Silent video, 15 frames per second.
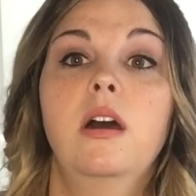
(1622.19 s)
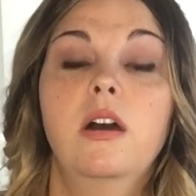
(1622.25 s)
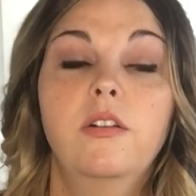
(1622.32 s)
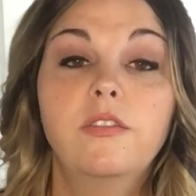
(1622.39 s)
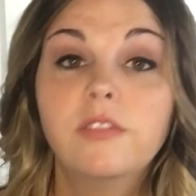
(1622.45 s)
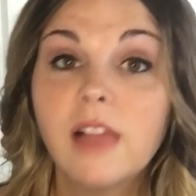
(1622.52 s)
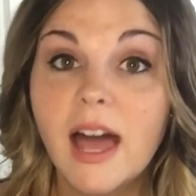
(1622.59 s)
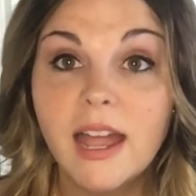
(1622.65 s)

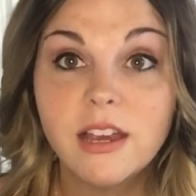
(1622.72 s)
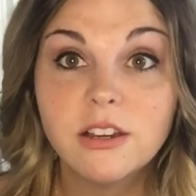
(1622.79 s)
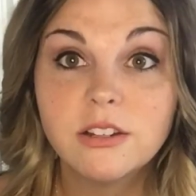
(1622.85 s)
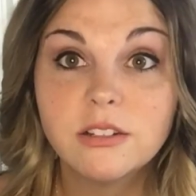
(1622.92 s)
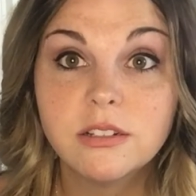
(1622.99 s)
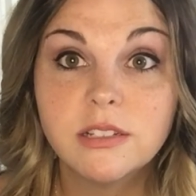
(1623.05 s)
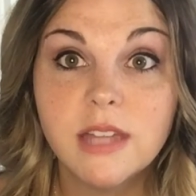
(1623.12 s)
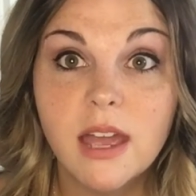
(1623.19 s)

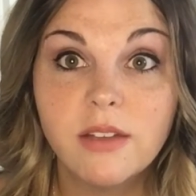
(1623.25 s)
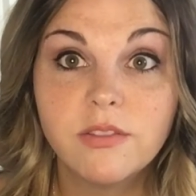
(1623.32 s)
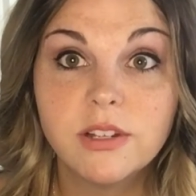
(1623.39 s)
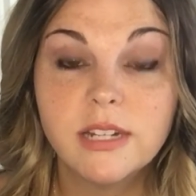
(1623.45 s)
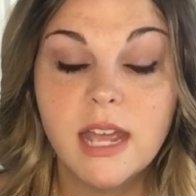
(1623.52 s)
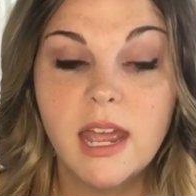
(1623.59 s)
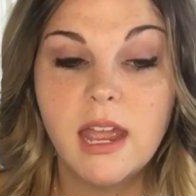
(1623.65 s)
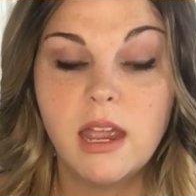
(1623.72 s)
Flyers
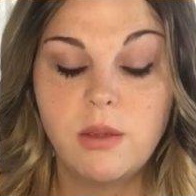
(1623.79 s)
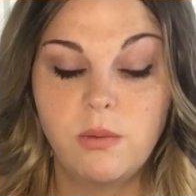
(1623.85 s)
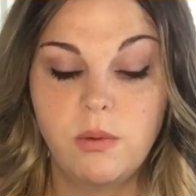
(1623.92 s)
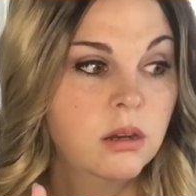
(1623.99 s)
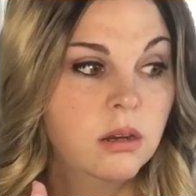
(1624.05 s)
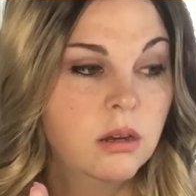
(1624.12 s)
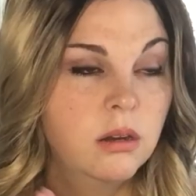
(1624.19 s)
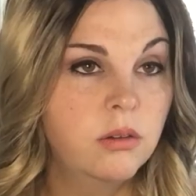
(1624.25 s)
every day.
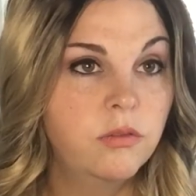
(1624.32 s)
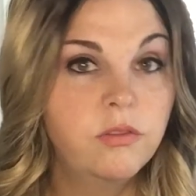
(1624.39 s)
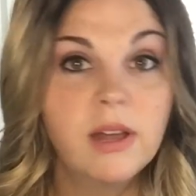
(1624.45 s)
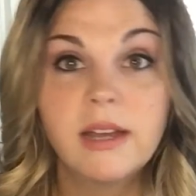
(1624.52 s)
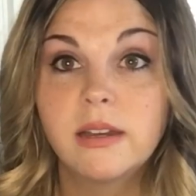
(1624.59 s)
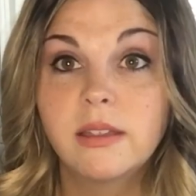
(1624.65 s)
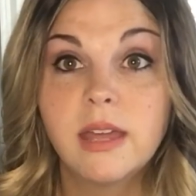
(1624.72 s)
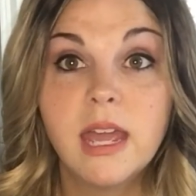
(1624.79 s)

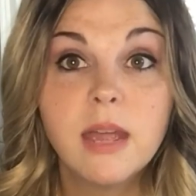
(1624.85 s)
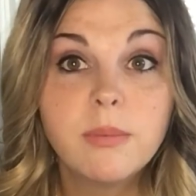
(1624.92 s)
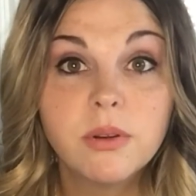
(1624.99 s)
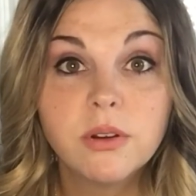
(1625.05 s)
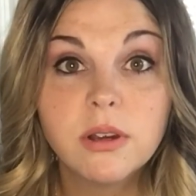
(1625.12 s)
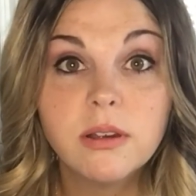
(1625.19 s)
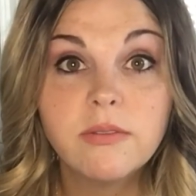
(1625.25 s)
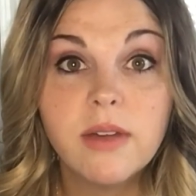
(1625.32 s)
Fly to the
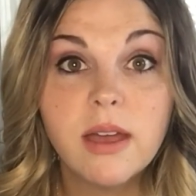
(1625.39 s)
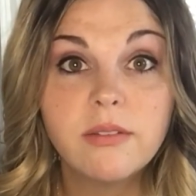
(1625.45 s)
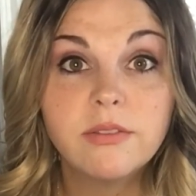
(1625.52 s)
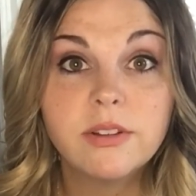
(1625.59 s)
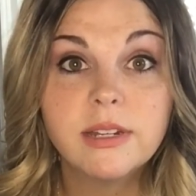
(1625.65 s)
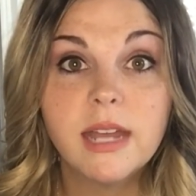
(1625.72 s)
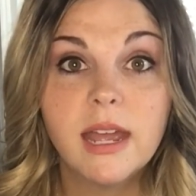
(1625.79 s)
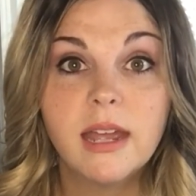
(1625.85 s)
Hippogriff
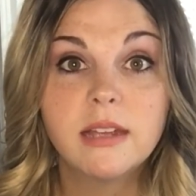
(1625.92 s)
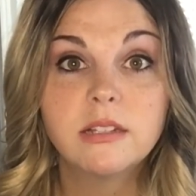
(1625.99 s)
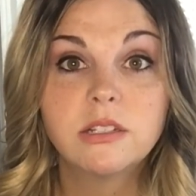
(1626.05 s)
every day.